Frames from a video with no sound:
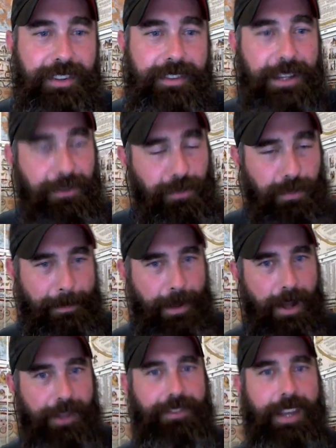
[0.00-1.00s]
This is what
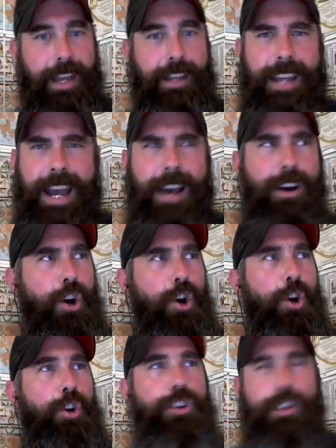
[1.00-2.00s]
Paul is saying. Yeah,
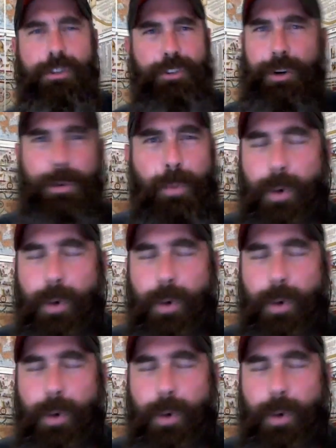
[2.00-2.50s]
you don't go to war